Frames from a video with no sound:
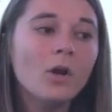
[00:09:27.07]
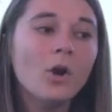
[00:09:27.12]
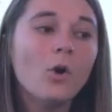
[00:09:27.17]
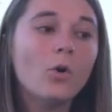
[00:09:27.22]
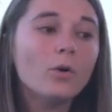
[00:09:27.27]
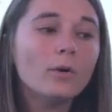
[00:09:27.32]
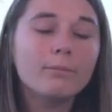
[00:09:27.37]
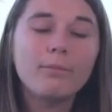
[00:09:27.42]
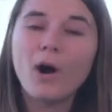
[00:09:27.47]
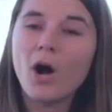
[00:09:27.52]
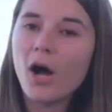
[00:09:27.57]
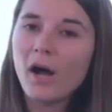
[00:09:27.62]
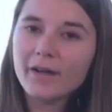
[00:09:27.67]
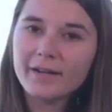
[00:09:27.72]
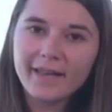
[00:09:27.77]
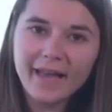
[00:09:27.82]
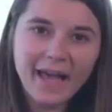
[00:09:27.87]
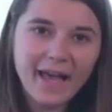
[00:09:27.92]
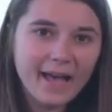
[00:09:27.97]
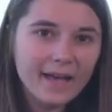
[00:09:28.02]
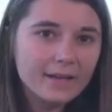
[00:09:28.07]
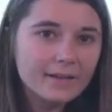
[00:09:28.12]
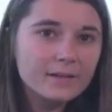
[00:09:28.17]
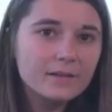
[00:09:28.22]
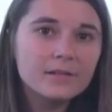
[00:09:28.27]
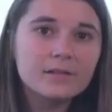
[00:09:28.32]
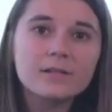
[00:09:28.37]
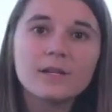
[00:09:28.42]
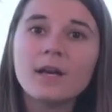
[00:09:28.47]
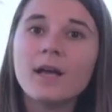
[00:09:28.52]
or
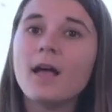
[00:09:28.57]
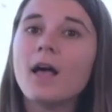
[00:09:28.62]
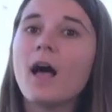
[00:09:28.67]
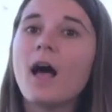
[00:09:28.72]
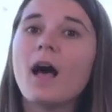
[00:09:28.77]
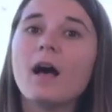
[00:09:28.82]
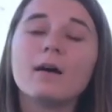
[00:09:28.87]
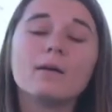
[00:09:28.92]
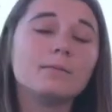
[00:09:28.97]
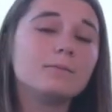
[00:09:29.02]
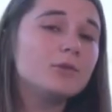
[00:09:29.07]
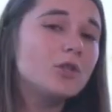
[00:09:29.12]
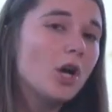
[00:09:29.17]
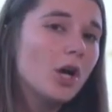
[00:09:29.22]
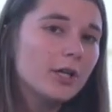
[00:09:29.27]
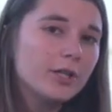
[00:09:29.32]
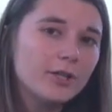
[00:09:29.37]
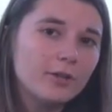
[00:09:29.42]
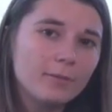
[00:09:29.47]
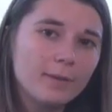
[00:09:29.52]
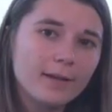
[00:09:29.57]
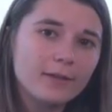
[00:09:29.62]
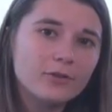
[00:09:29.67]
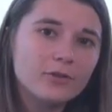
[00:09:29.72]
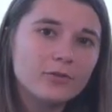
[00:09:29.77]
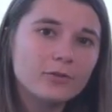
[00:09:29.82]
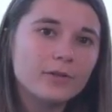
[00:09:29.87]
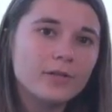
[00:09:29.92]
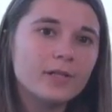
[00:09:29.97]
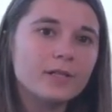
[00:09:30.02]
podcasts,
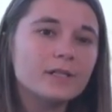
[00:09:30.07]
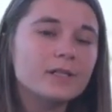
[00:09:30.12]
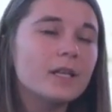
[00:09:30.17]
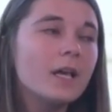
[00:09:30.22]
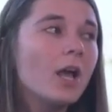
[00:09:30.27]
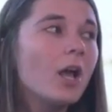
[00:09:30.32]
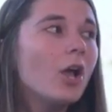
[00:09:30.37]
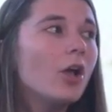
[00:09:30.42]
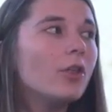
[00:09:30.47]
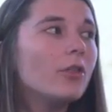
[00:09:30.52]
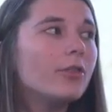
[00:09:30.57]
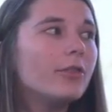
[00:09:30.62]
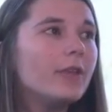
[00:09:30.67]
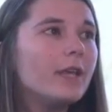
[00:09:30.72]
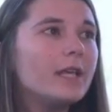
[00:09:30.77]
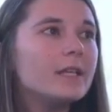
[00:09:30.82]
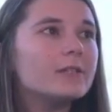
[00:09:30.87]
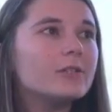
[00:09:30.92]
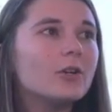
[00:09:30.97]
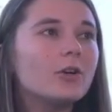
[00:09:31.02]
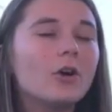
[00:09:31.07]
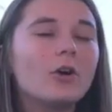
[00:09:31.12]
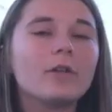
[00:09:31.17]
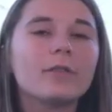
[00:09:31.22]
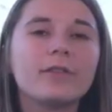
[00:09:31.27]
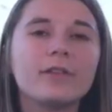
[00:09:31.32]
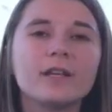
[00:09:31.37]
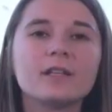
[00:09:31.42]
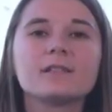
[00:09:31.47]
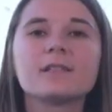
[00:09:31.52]
documentaries. These are all
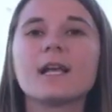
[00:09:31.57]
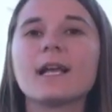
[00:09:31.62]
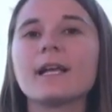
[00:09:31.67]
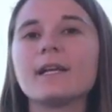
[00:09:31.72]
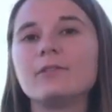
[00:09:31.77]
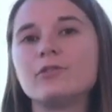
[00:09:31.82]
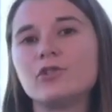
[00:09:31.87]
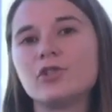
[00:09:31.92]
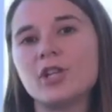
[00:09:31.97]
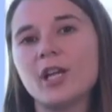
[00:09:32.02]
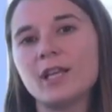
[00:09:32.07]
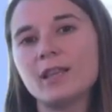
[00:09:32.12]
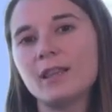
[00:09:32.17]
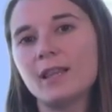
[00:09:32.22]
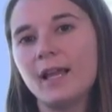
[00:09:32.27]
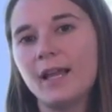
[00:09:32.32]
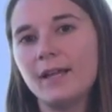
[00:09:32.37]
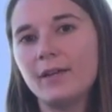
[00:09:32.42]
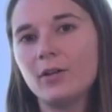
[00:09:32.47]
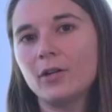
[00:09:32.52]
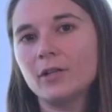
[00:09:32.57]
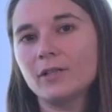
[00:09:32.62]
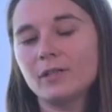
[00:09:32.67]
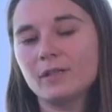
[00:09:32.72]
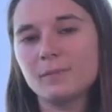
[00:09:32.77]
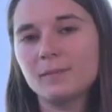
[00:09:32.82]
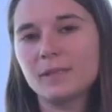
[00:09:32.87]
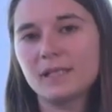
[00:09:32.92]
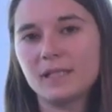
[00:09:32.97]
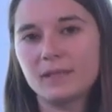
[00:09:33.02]
things that can shed light on
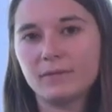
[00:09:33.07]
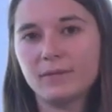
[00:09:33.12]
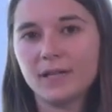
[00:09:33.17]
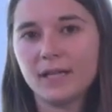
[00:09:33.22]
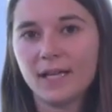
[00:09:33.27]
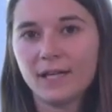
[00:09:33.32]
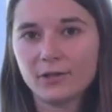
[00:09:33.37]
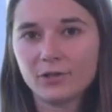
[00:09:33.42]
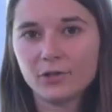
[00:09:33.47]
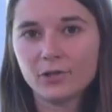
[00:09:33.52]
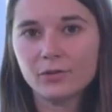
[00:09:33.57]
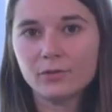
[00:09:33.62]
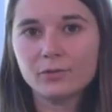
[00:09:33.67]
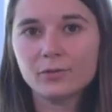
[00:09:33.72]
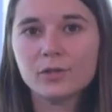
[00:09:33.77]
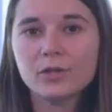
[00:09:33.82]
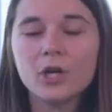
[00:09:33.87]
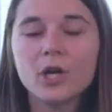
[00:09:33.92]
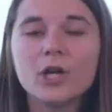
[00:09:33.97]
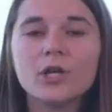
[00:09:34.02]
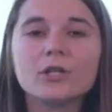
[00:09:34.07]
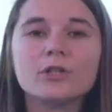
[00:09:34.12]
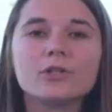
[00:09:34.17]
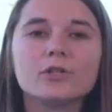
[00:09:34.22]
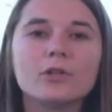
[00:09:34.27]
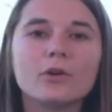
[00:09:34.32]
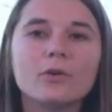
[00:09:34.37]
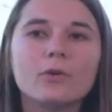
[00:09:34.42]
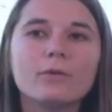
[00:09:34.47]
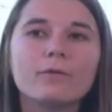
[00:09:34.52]
specific issues.
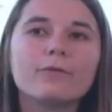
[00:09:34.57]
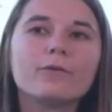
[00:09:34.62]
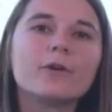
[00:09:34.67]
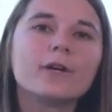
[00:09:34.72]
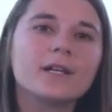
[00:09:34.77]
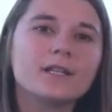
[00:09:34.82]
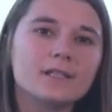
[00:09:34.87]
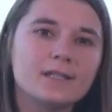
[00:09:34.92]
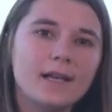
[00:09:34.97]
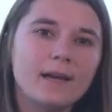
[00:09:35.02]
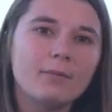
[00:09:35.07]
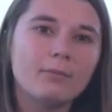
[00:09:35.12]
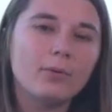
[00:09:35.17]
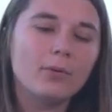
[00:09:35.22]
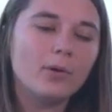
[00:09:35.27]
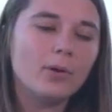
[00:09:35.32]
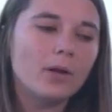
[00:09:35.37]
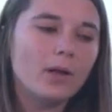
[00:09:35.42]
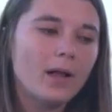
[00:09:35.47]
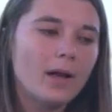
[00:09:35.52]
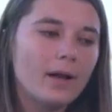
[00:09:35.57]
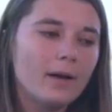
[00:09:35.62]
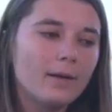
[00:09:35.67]
So, for example,